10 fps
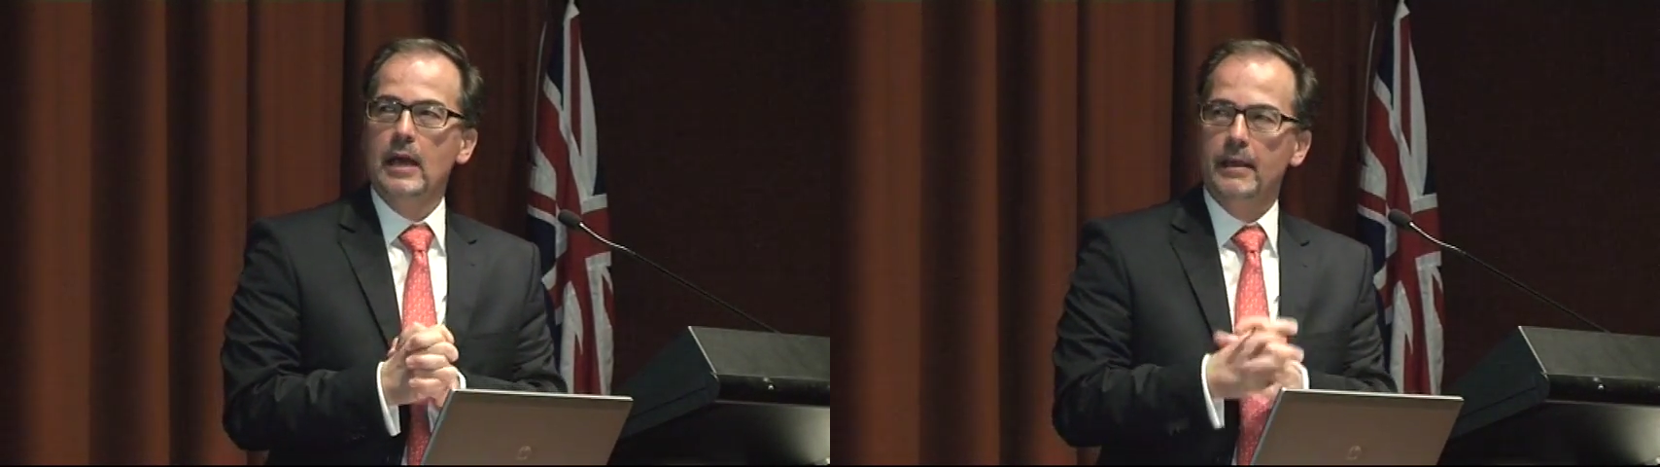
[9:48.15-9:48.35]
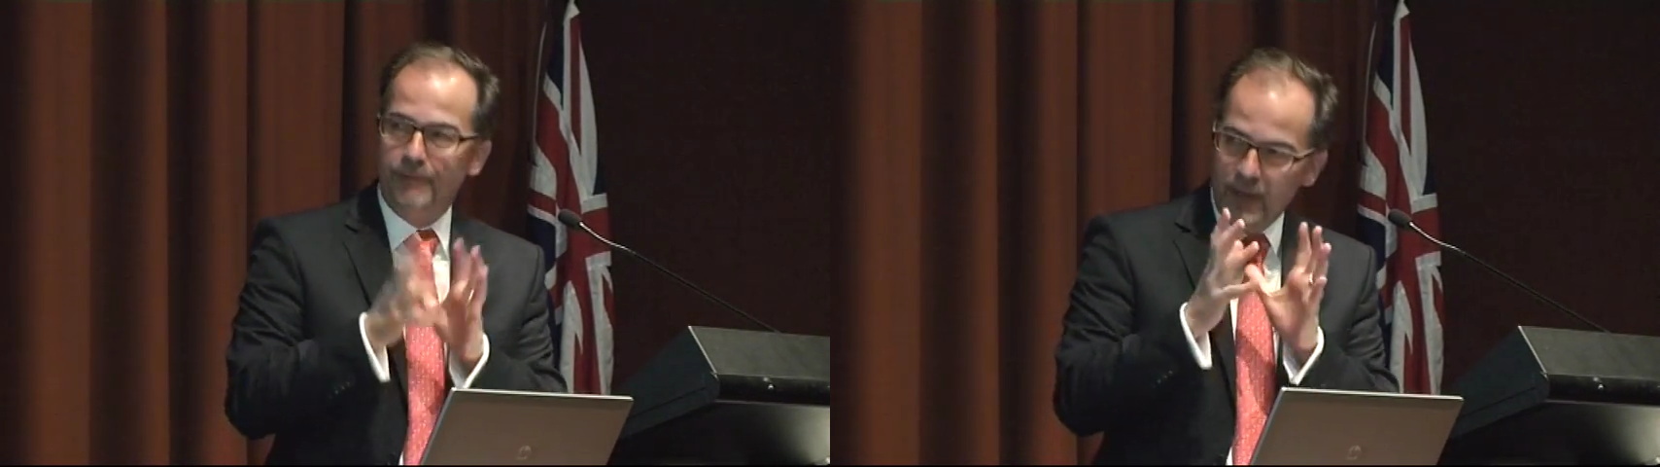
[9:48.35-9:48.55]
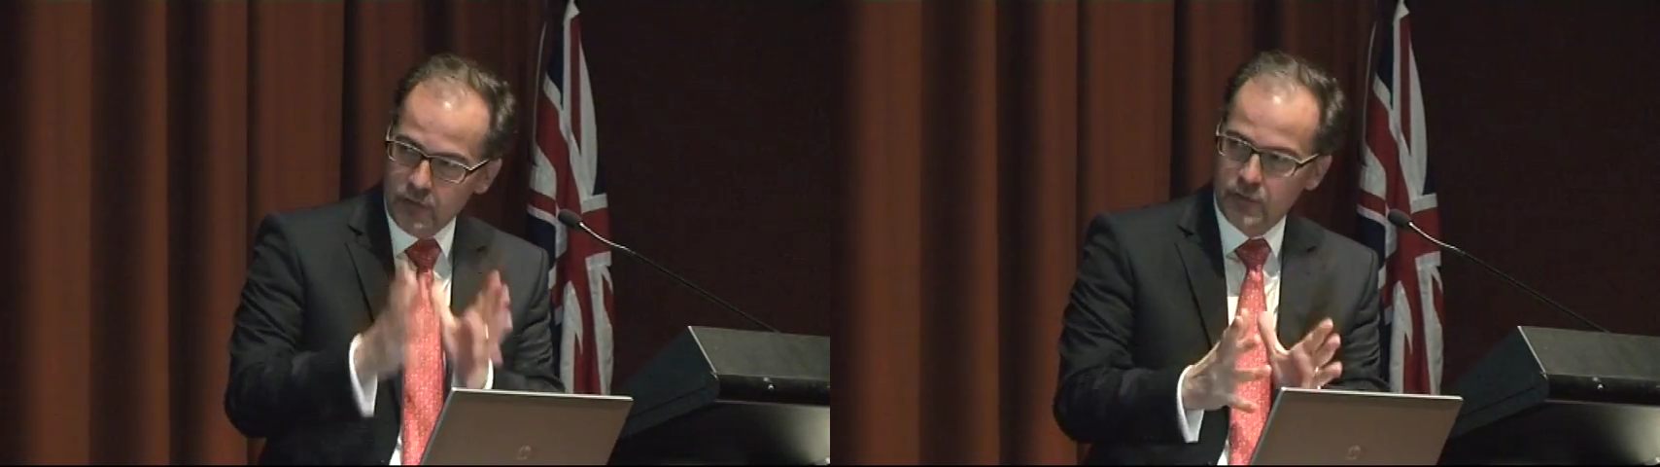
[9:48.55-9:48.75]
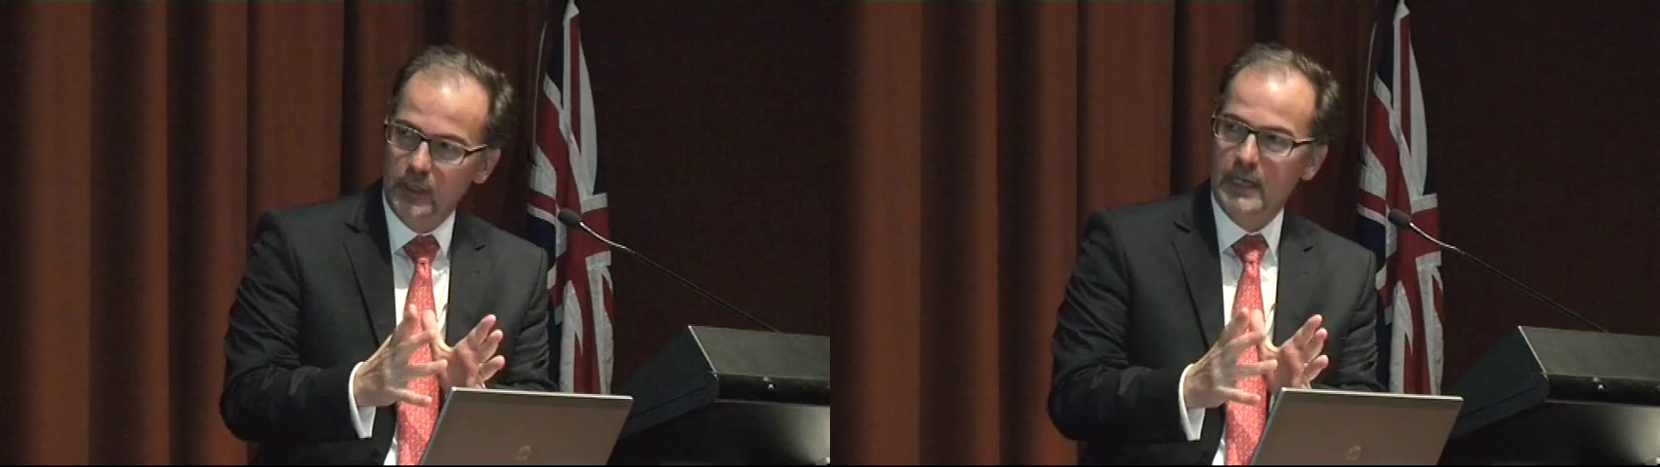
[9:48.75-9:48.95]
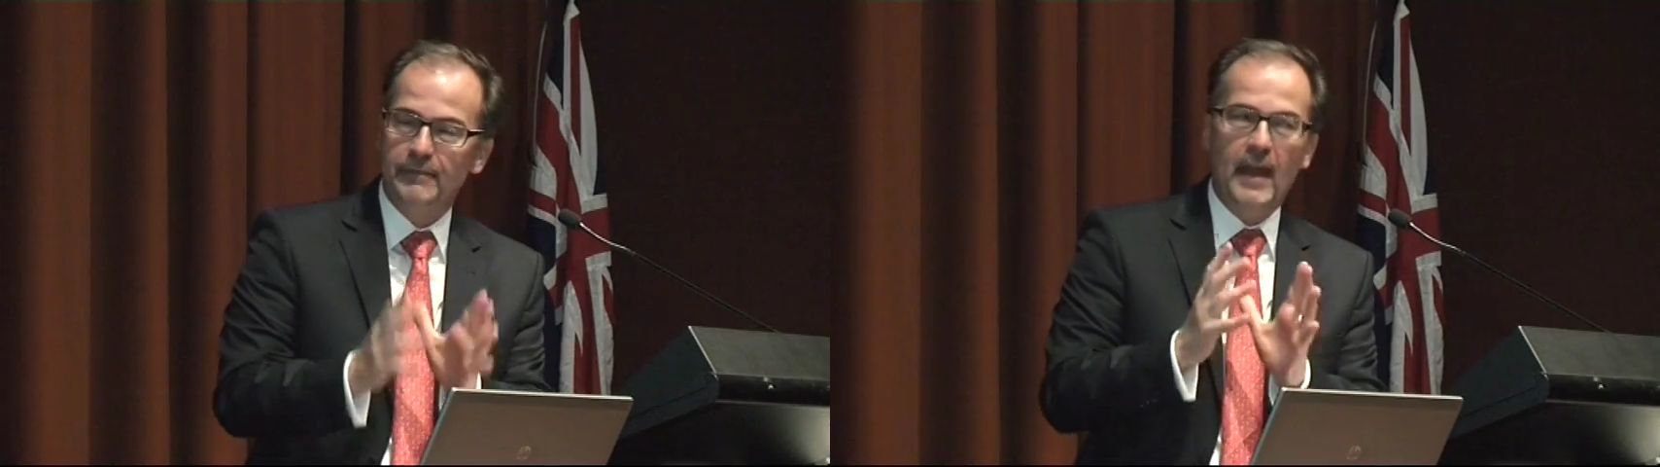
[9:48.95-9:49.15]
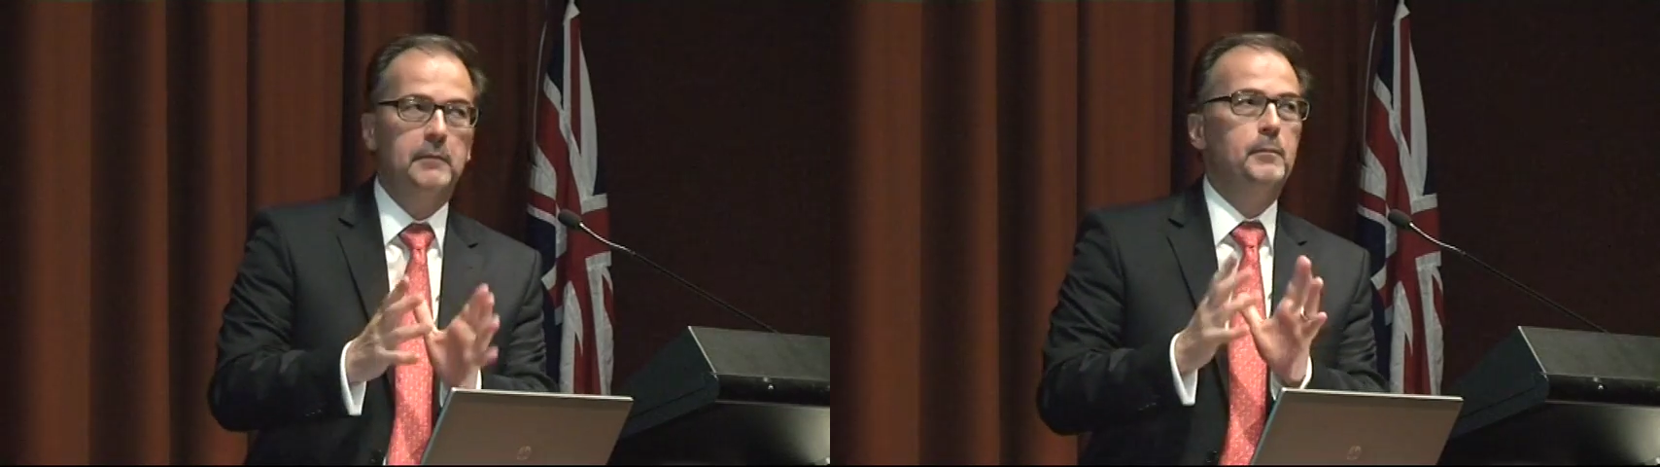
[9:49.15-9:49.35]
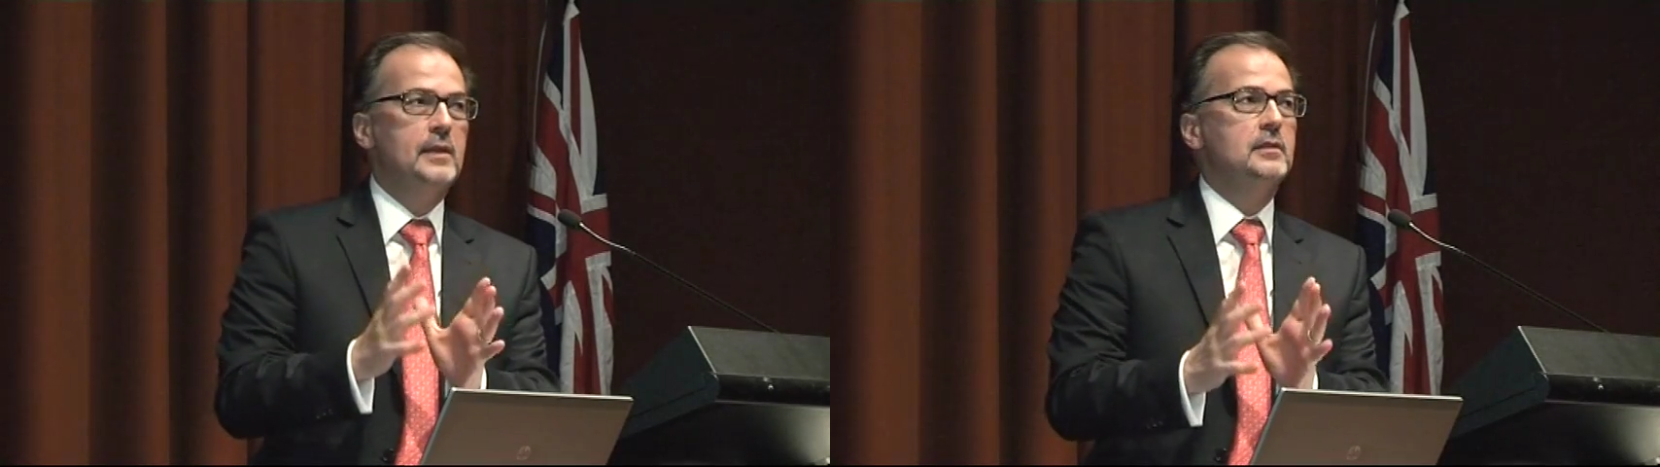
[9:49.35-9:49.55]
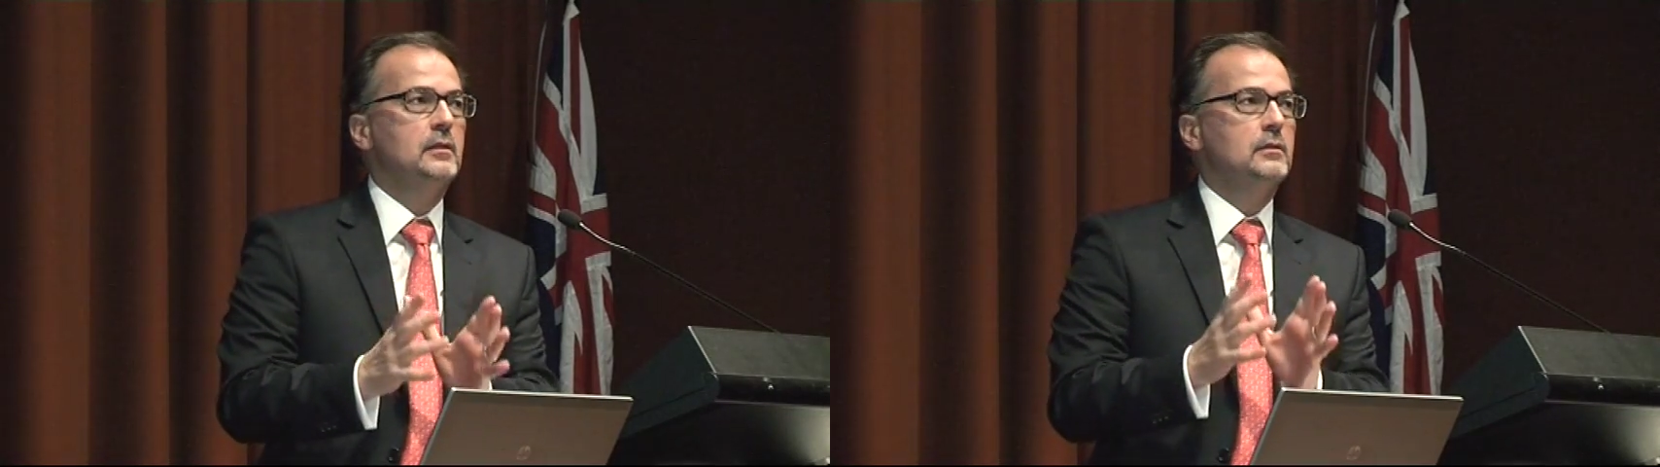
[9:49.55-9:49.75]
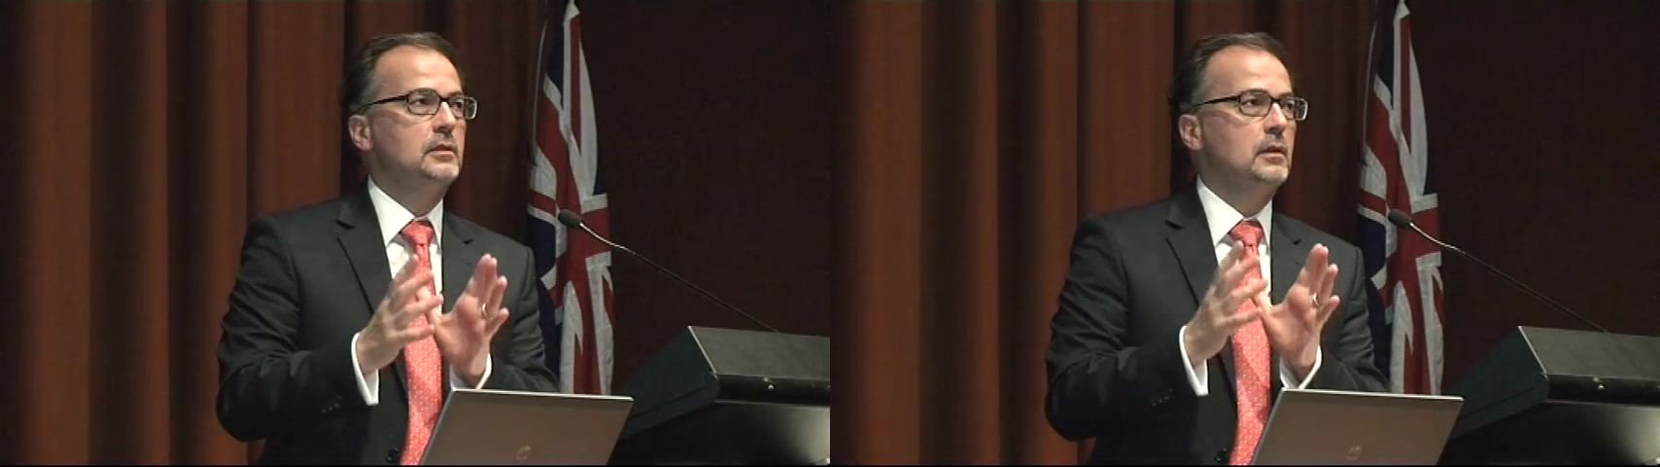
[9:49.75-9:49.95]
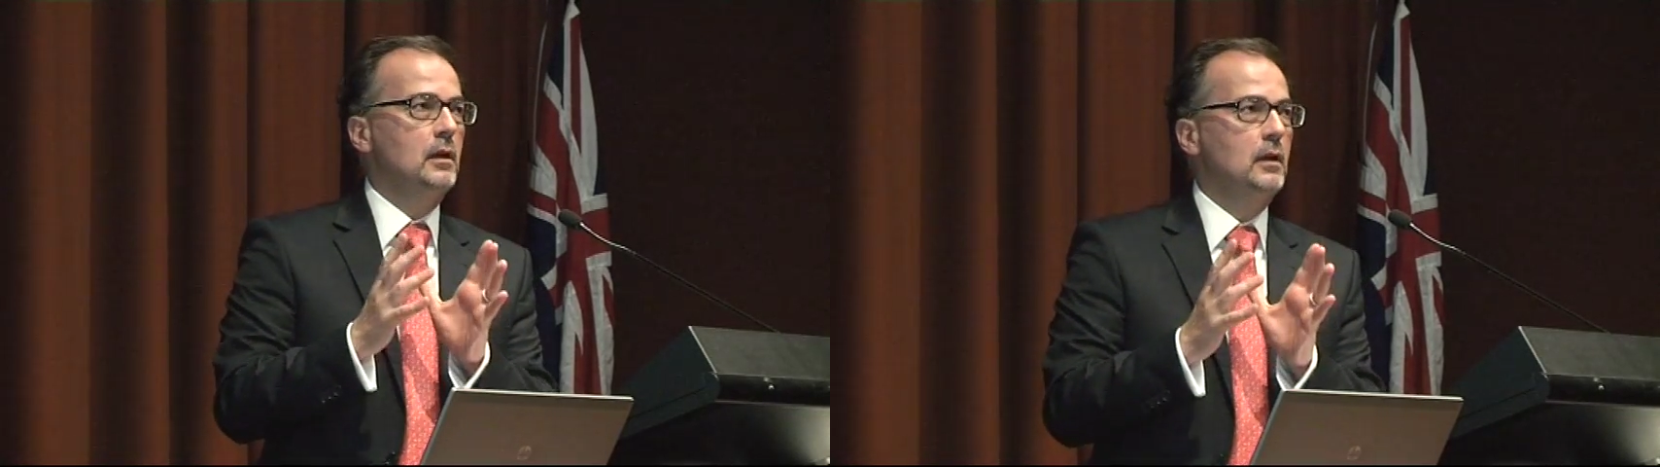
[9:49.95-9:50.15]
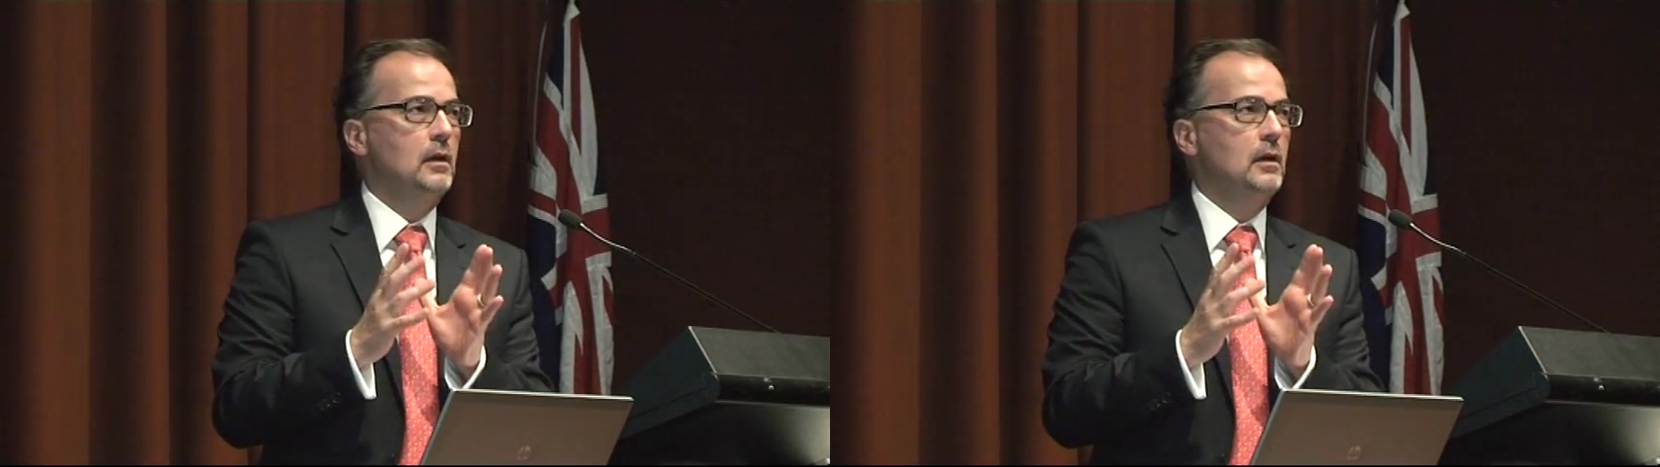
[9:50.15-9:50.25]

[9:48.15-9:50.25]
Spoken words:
Eventually, that message